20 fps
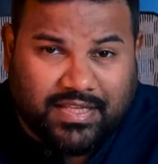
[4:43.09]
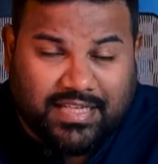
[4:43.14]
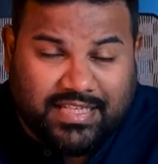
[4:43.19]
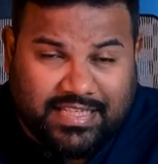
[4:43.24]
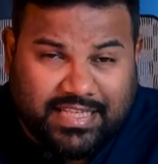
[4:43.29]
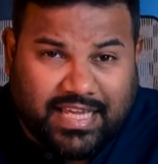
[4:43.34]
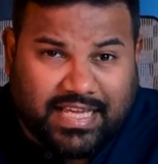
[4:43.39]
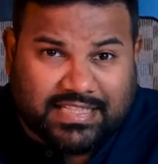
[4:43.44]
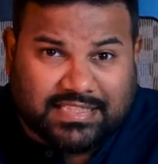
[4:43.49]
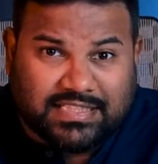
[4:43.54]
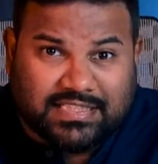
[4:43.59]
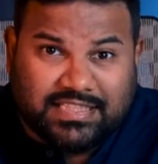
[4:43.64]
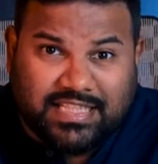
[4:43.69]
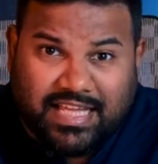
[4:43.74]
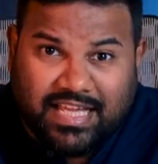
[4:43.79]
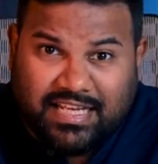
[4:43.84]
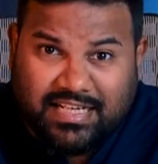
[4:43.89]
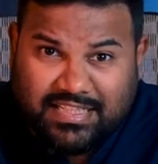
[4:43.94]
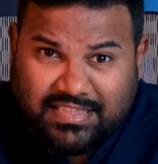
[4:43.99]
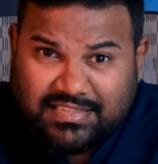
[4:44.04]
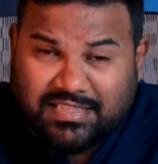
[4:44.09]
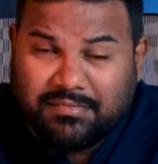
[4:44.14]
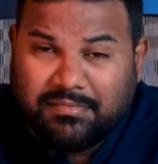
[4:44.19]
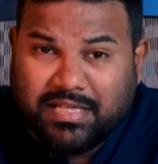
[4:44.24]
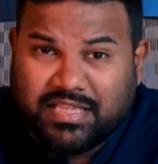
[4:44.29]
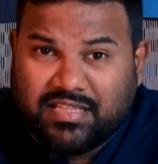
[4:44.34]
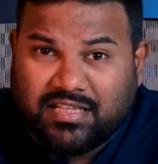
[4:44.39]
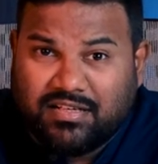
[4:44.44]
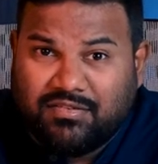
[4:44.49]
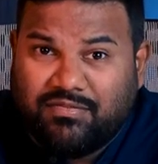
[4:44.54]
Yes, there is a
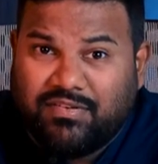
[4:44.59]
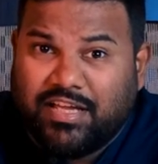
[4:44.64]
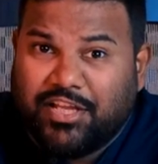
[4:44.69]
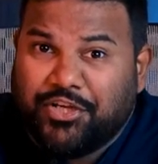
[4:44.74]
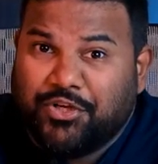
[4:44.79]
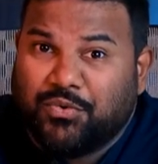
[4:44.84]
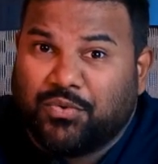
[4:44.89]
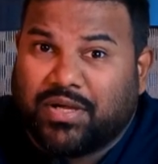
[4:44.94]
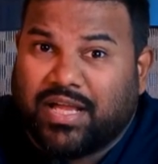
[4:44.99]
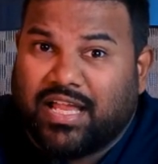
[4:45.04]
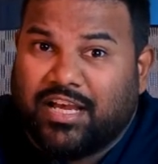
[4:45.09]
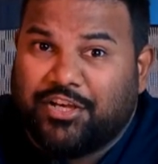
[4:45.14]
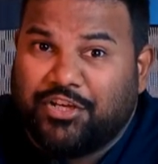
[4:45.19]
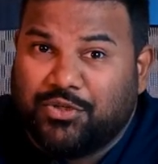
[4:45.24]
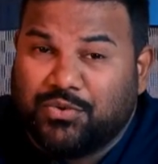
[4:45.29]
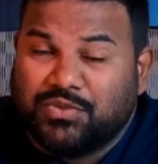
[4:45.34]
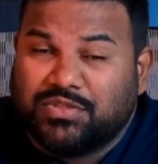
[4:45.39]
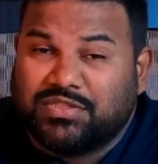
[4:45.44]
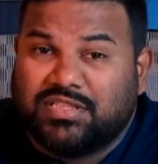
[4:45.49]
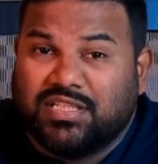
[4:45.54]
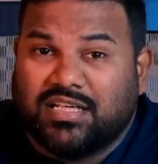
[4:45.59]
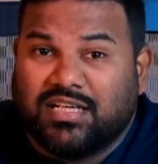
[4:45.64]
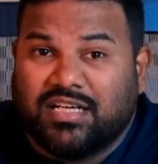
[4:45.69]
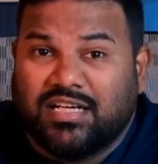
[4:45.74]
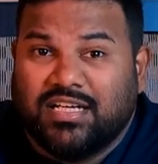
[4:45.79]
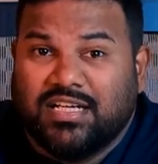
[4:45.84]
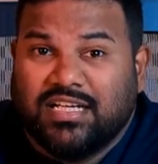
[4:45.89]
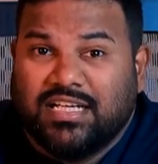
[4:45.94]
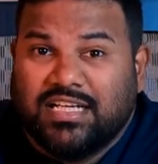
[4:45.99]
method where you can use the